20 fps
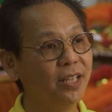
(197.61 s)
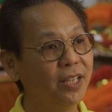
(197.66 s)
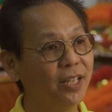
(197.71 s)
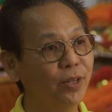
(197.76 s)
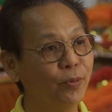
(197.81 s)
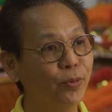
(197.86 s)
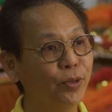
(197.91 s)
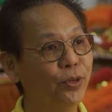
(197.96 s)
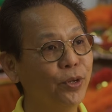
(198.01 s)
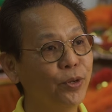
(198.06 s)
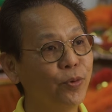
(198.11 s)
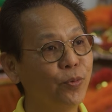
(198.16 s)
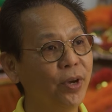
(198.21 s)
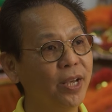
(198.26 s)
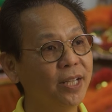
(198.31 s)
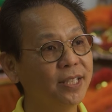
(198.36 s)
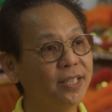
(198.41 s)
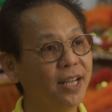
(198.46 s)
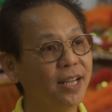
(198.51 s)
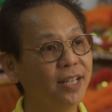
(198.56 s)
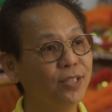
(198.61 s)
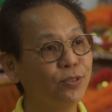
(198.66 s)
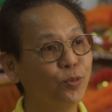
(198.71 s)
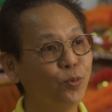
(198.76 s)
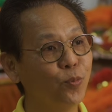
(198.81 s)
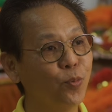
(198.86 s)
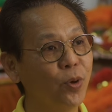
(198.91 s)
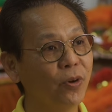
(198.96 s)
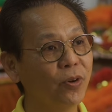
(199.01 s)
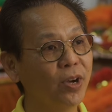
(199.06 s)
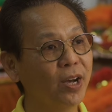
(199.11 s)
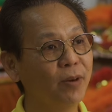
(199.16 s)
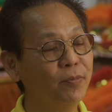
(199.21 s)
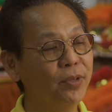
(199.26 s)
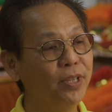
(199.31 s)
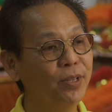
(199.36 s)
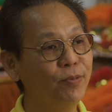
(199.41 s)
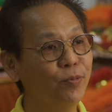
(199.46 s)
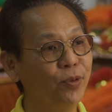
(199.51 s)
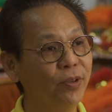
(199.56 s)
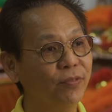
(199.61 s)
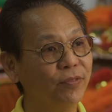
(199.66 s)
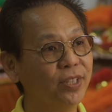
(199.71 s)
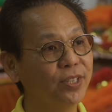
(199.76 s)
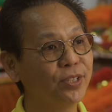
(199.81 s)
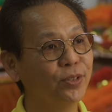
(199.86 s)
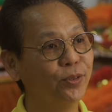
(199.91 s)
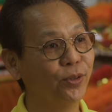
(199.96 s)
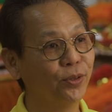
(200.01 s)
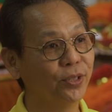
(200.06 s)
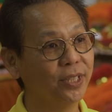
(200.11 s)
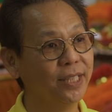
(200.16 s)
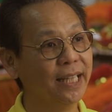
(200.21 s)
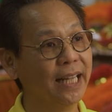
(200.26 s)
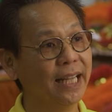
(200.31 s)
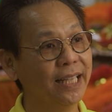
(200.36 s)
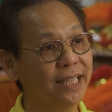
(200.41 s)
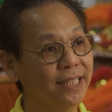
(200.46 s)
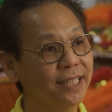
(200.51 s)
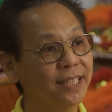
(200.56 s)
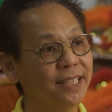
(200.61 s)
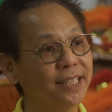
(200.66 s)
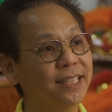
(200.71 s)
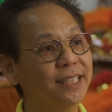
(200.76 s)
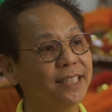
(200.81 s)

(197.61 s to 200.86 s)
they will request us to welcome him with this Northern Lion.